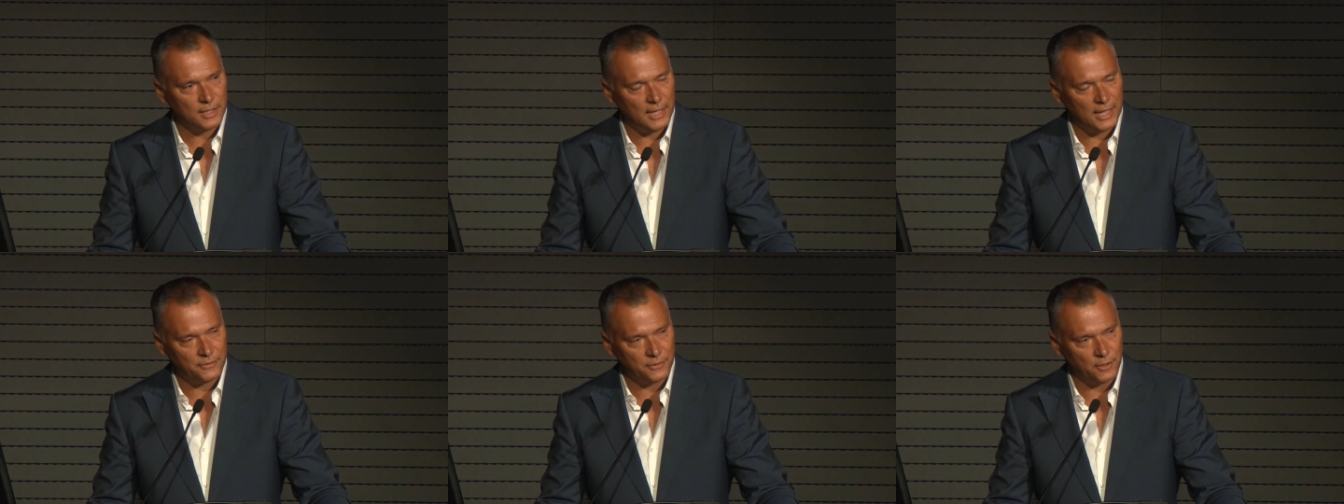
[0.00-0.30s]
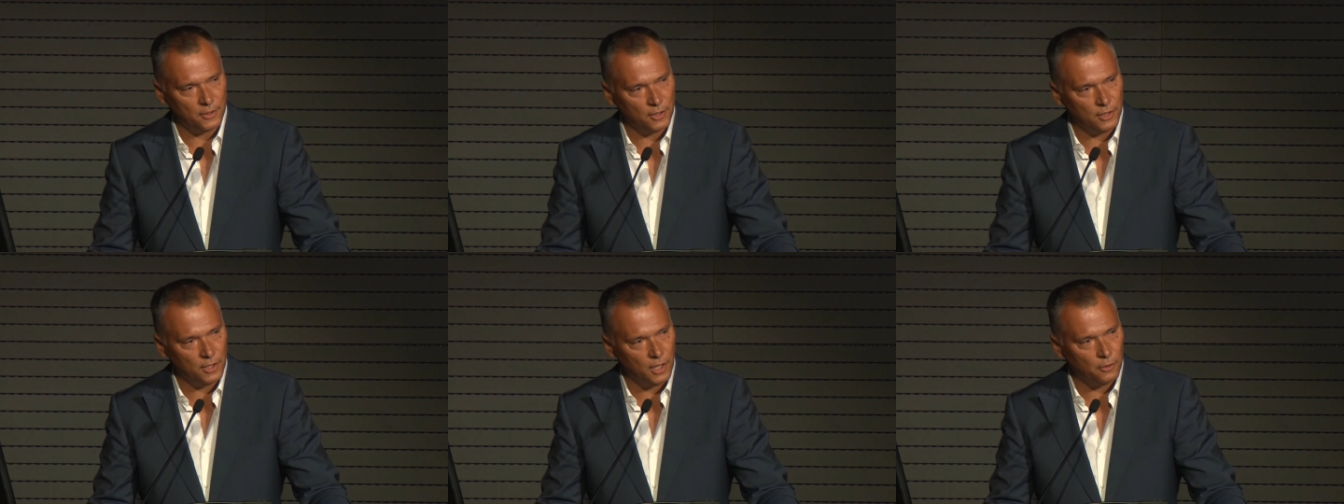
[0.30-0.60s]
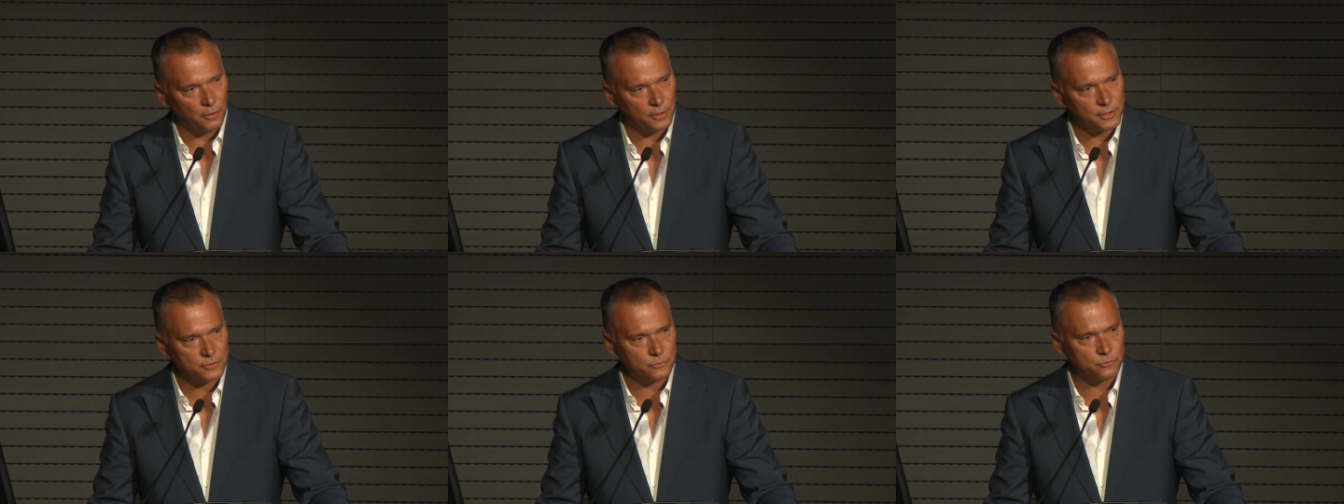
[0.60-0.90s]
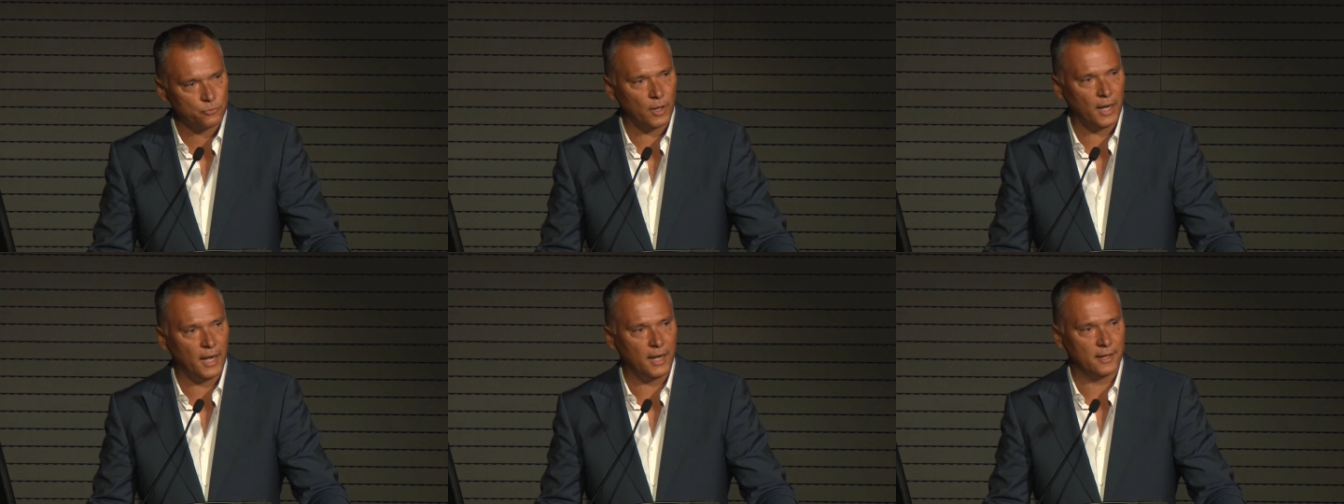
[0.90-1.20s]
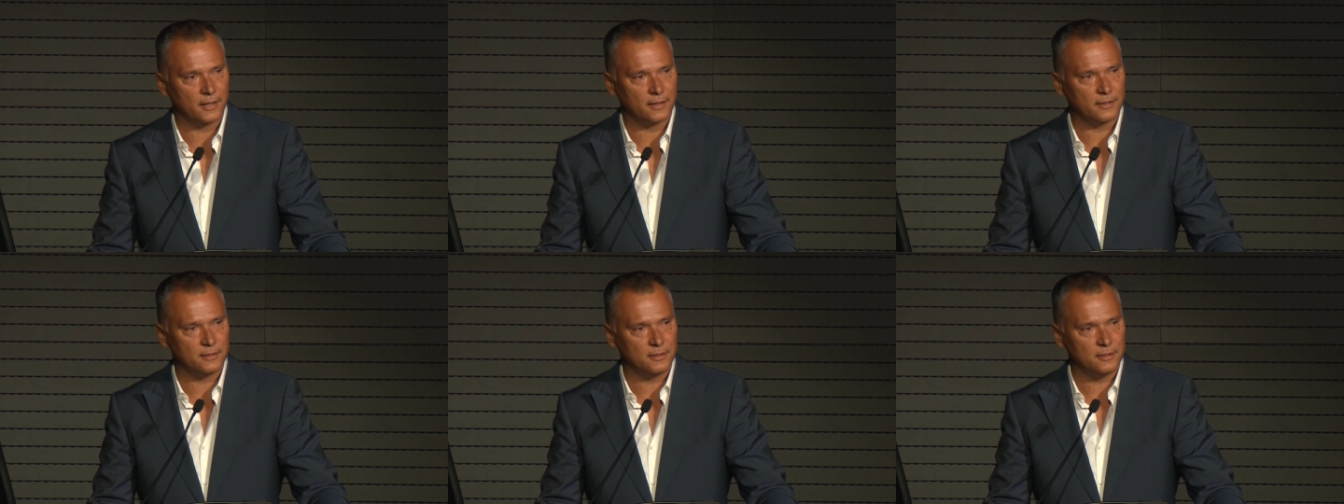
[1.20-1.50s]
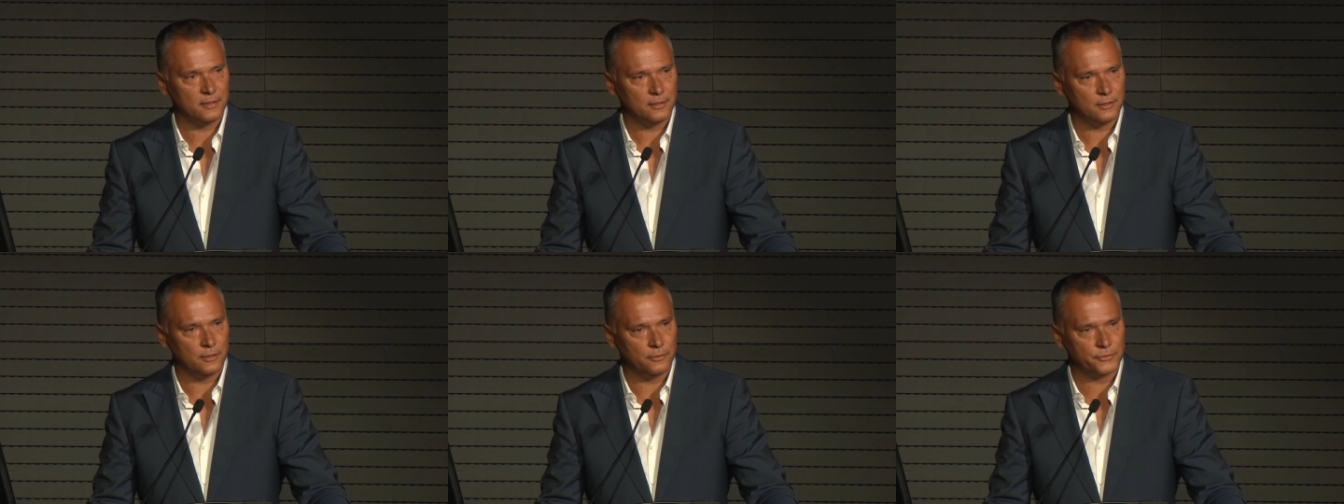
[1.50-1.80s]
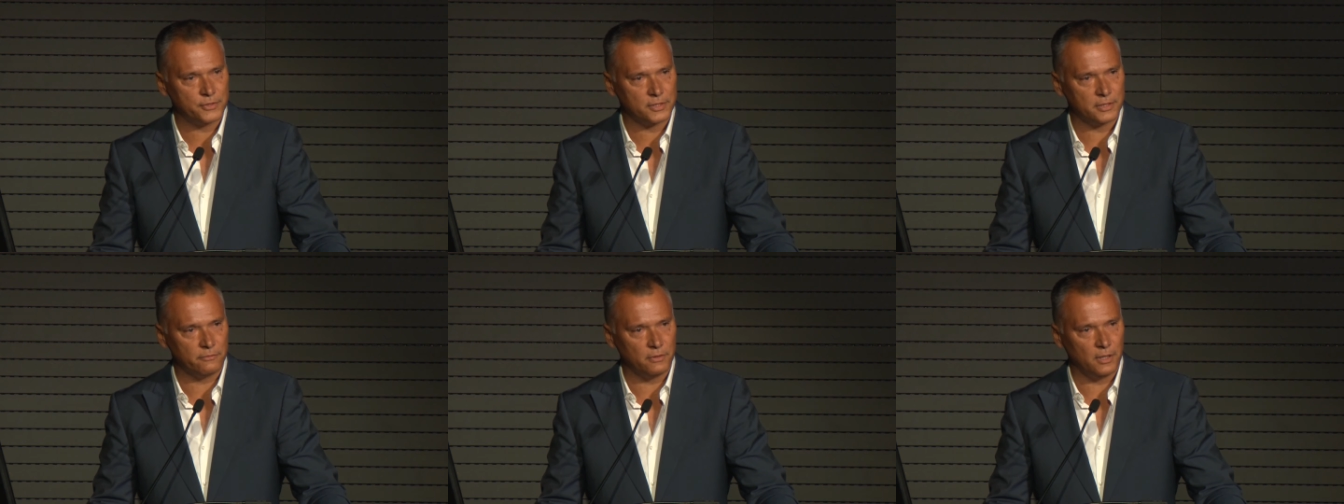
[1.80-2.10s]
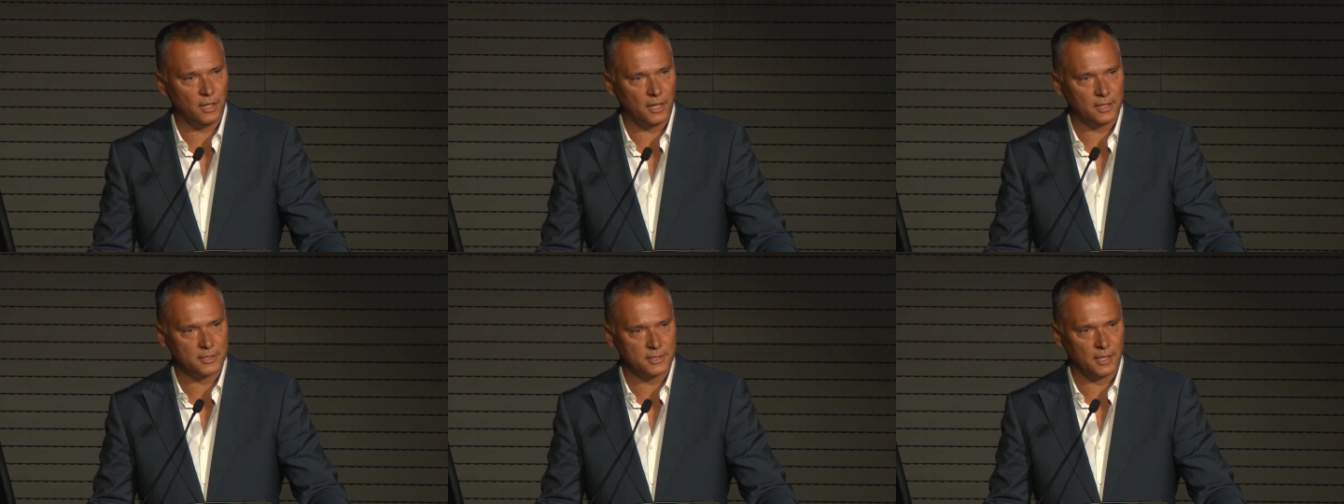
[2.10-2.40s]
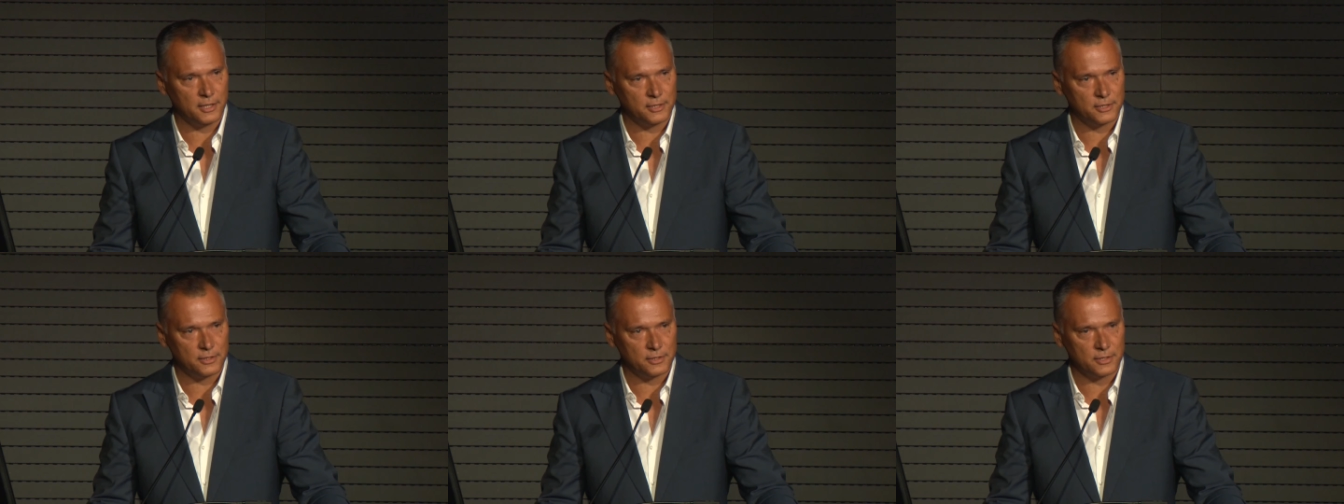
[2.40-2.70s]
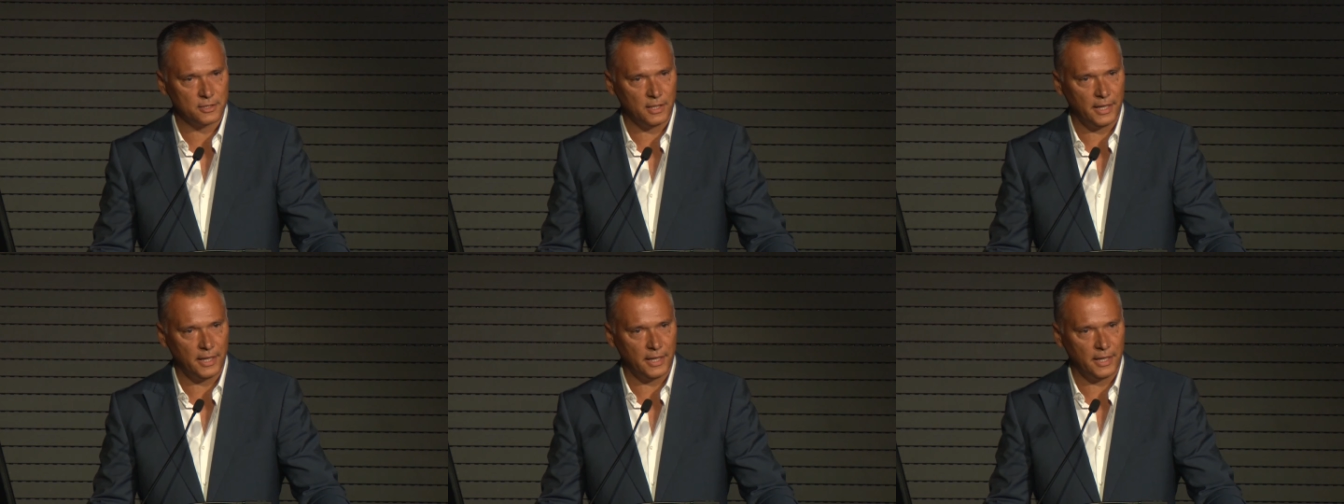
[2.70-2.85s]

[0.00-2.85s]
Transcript: at the lowest rung of civilization's